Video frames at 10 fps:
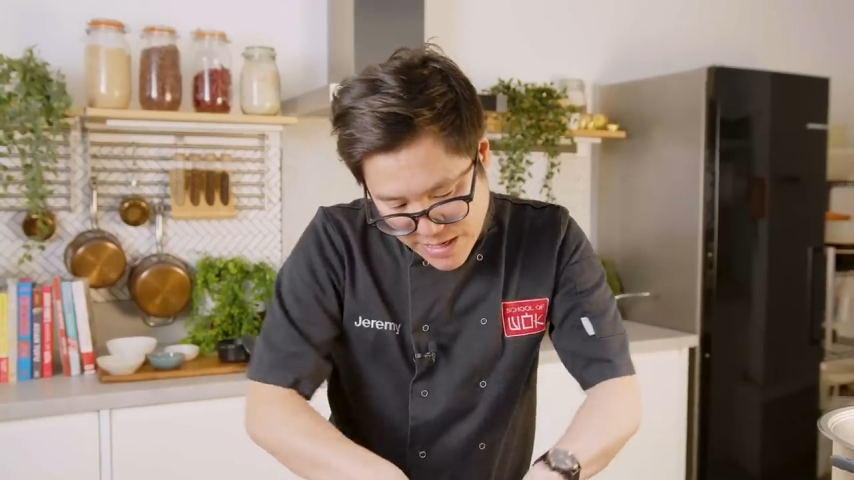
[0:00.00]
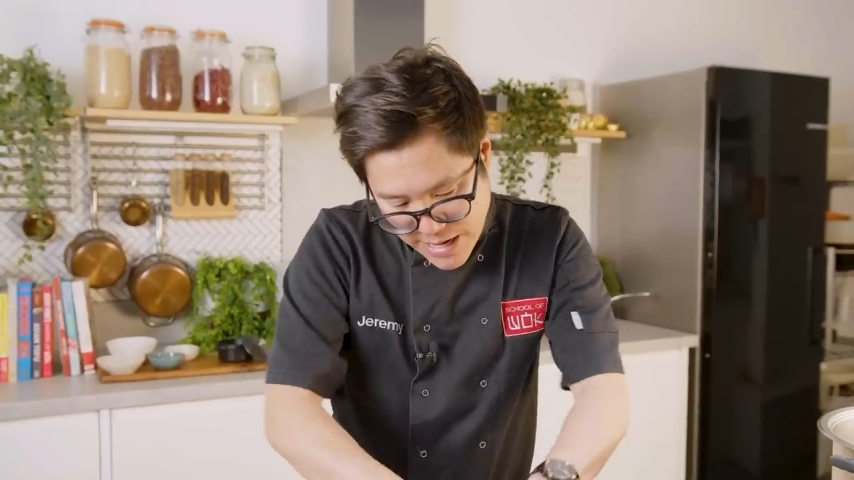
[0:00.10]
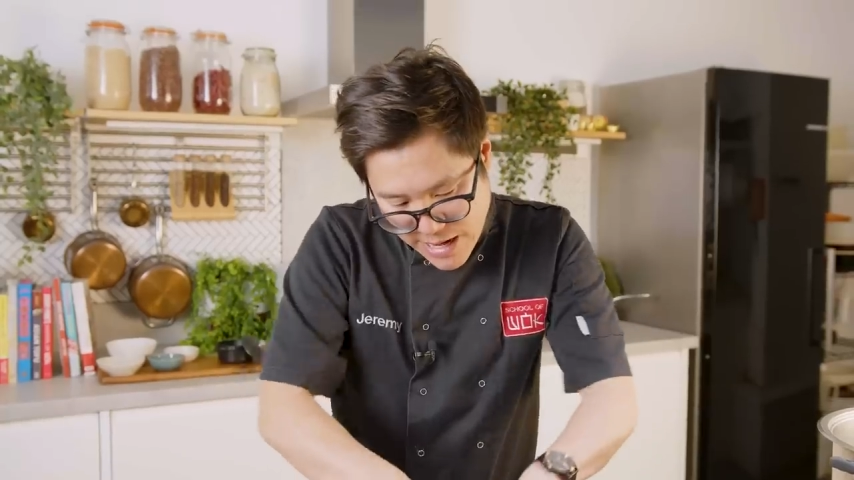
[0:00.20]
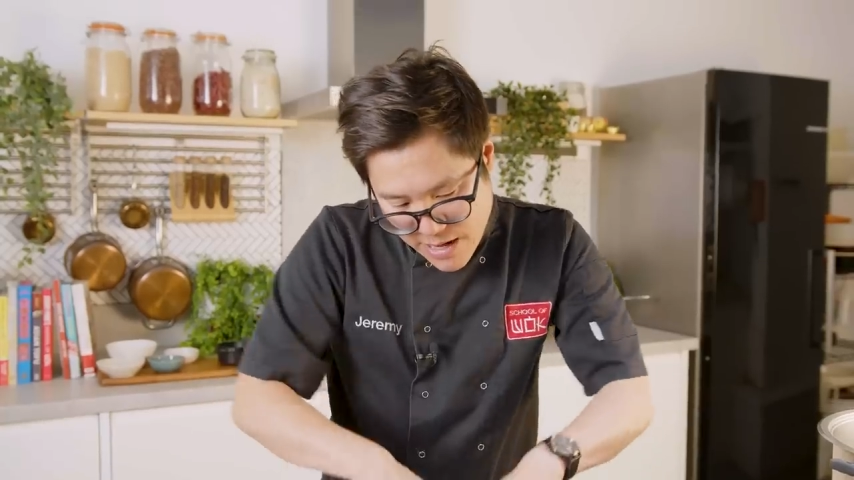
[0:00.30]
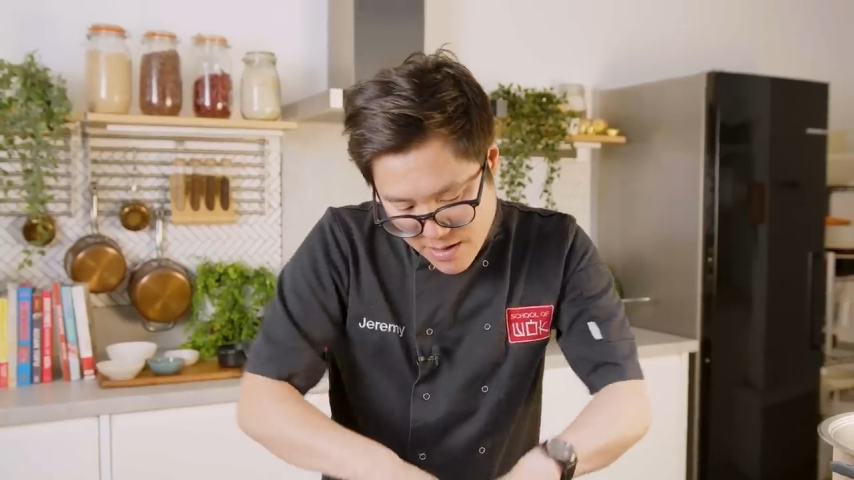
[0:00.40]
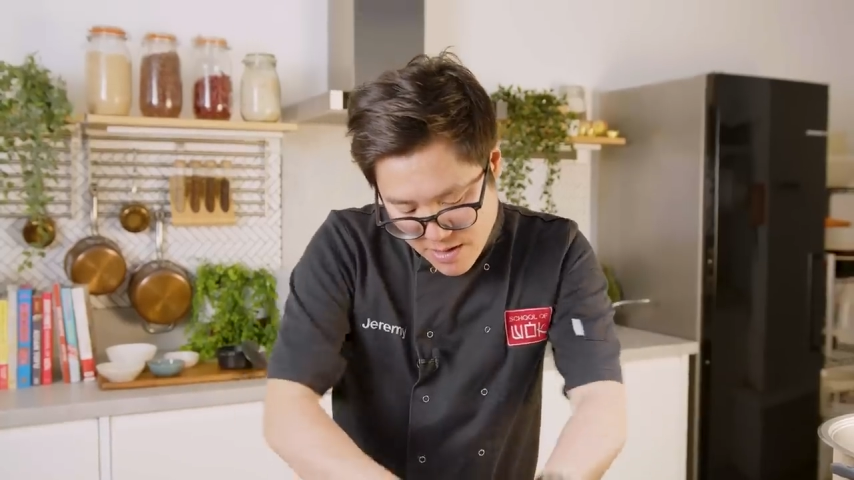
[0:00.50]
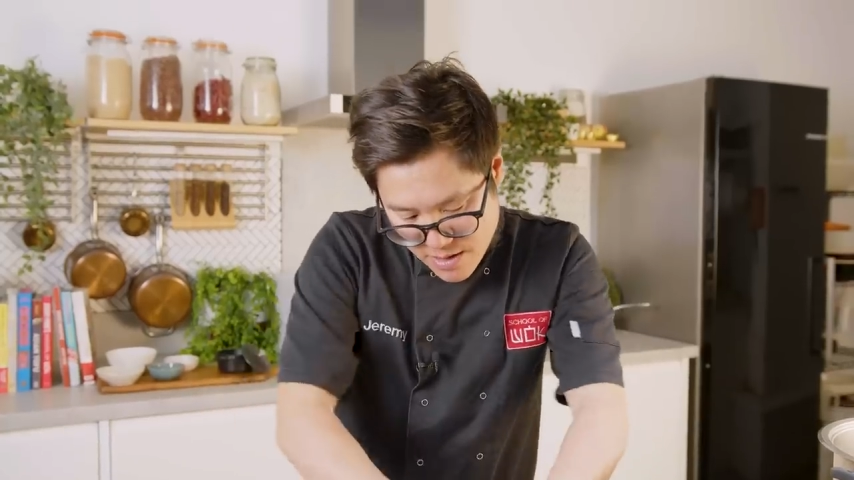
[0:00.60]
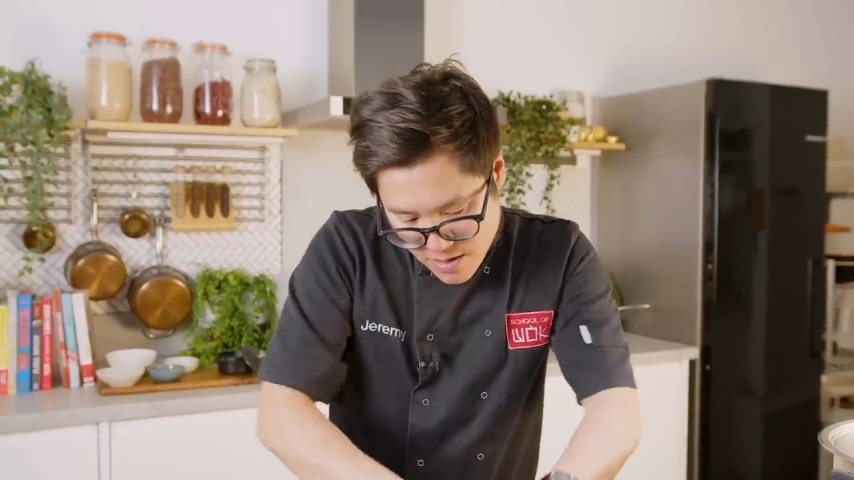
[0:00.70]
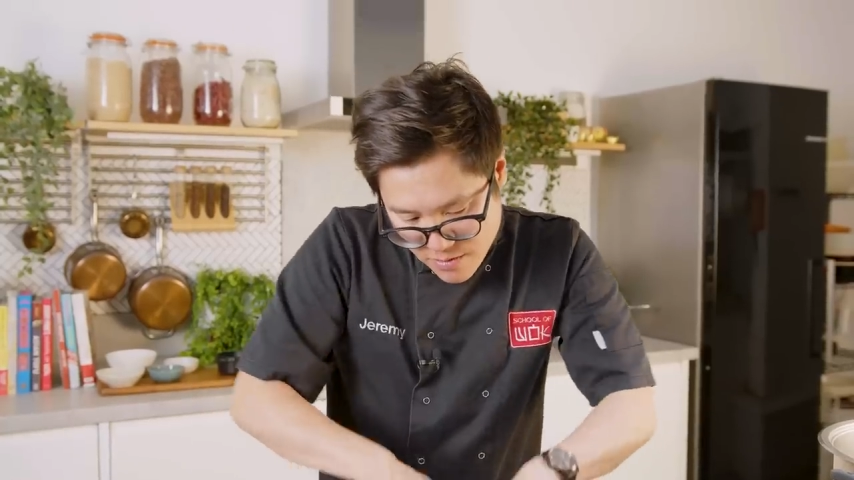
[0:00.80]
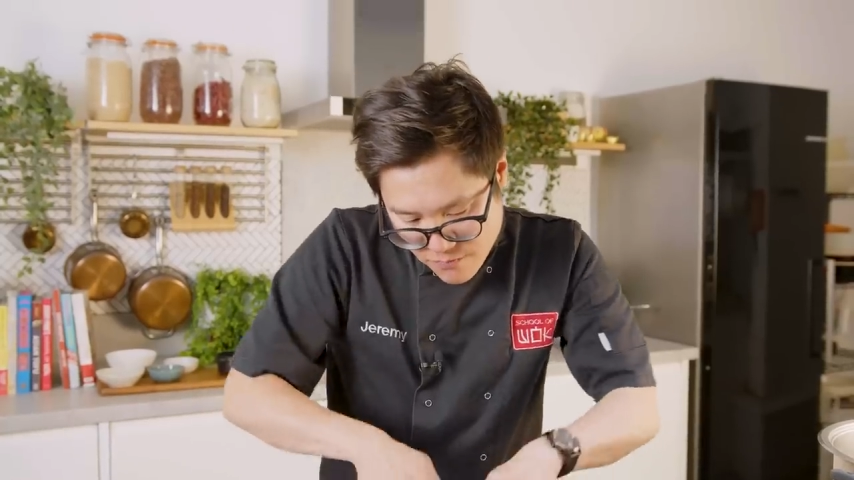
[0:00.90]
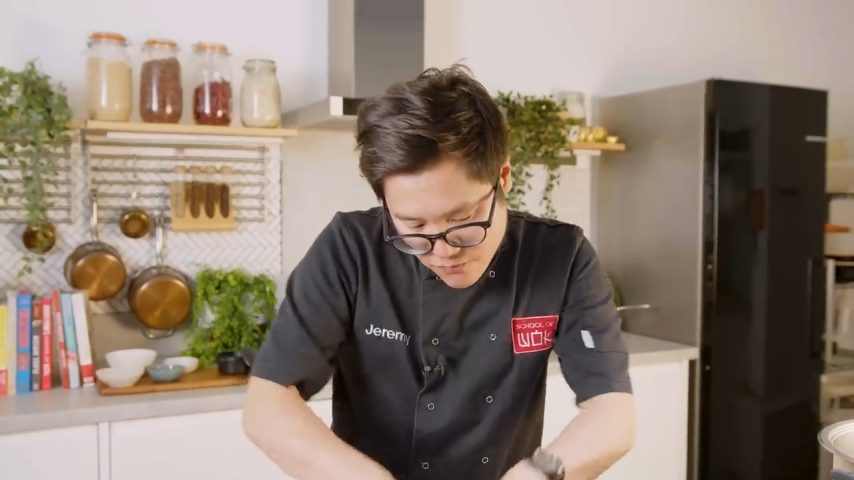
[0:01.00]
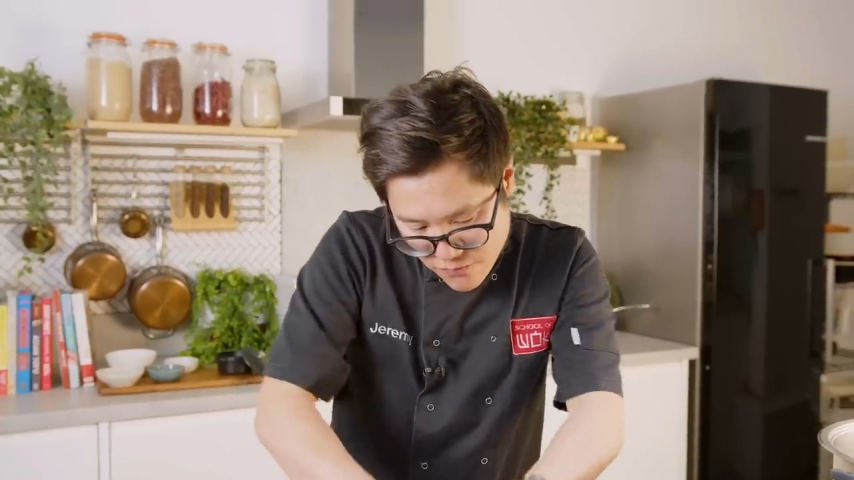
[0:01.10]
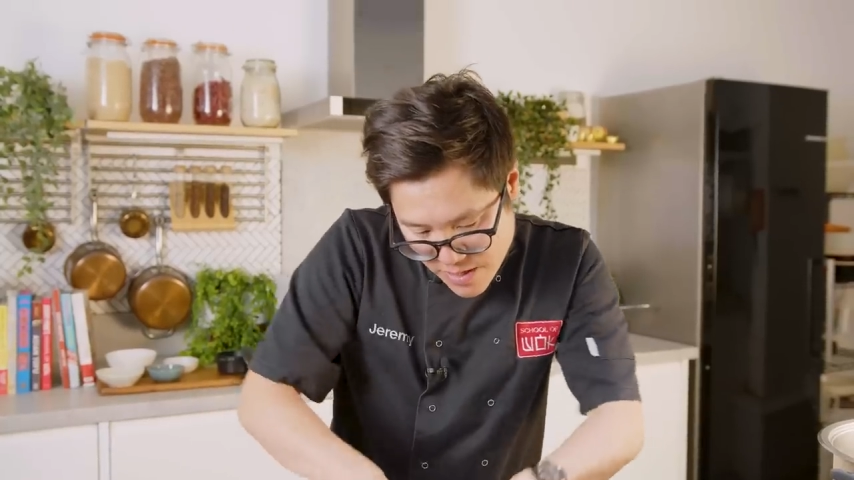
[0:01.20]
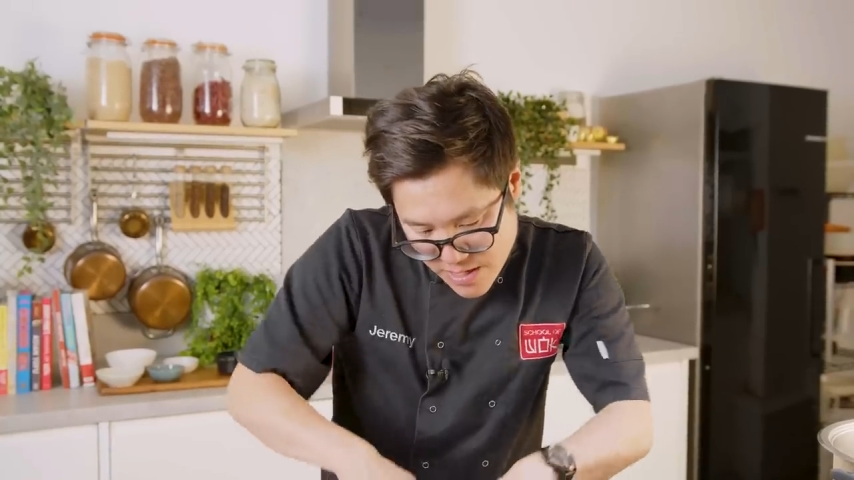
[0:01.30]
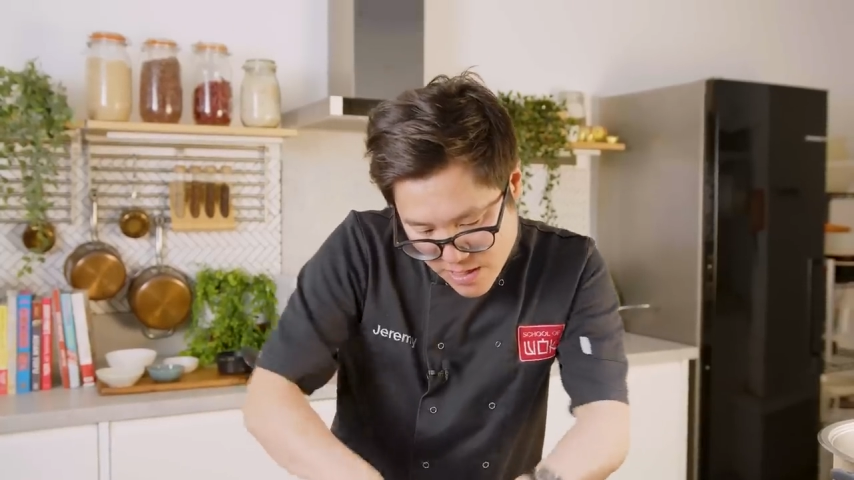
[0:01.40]
there
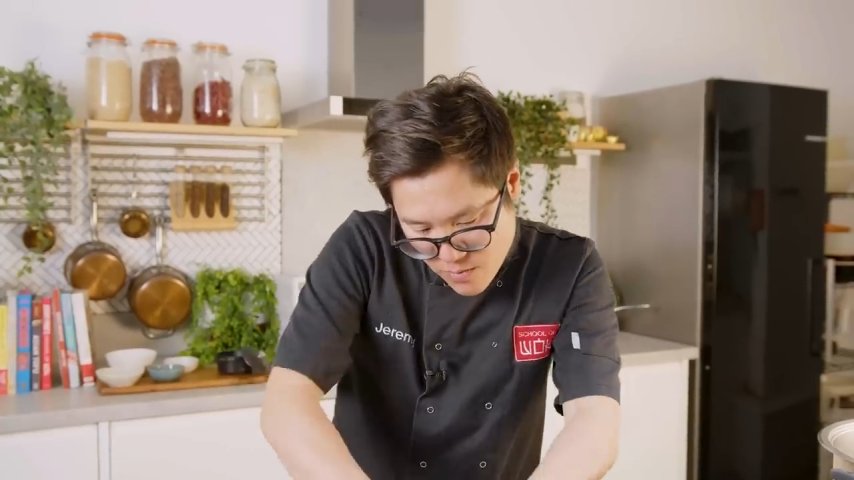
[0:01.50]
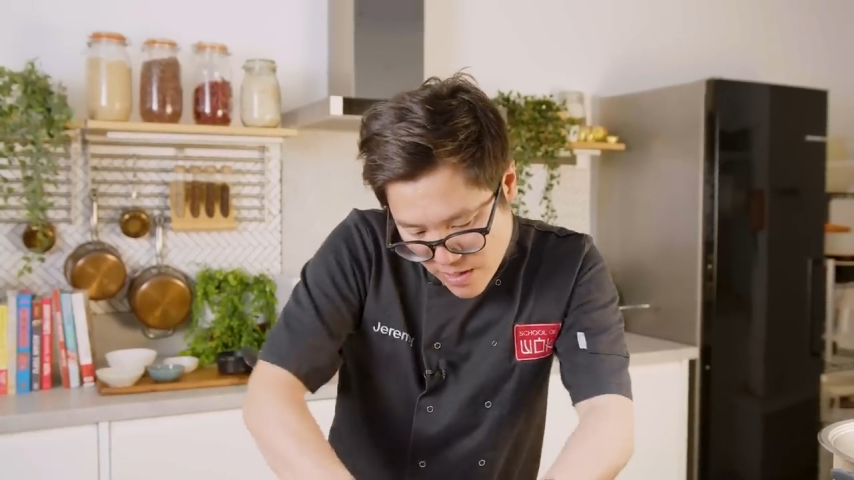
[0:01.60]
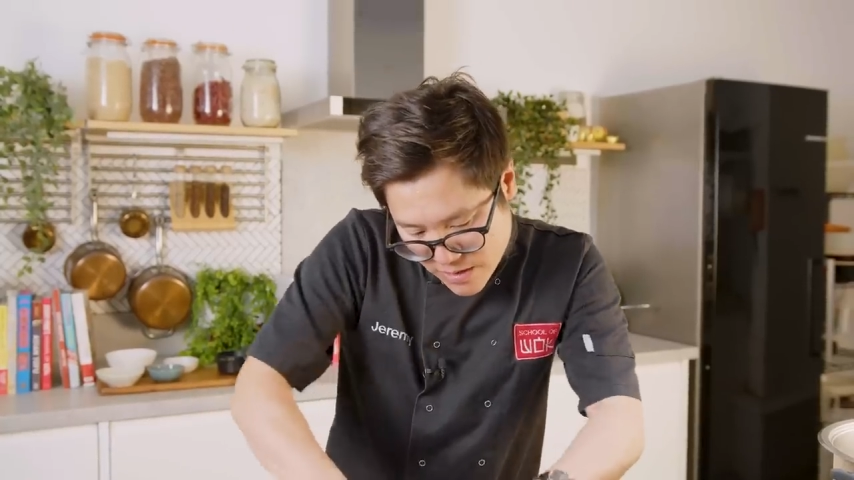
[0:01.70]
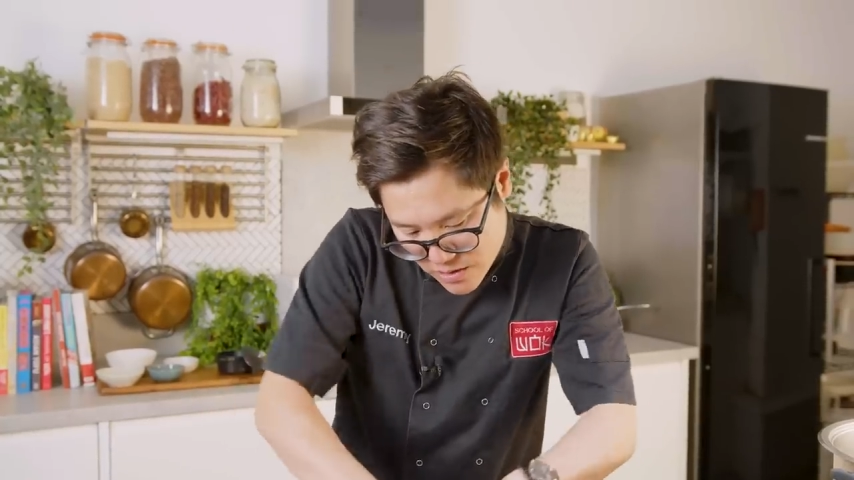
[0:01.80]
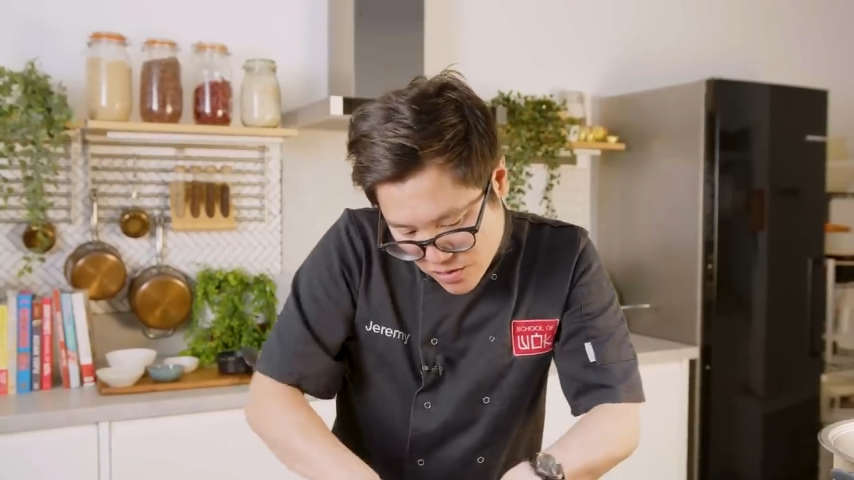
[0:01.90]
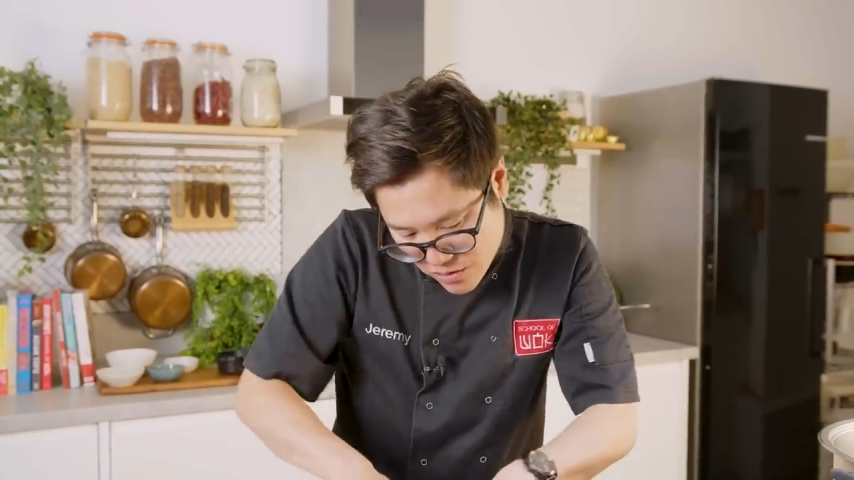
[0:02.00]
really works a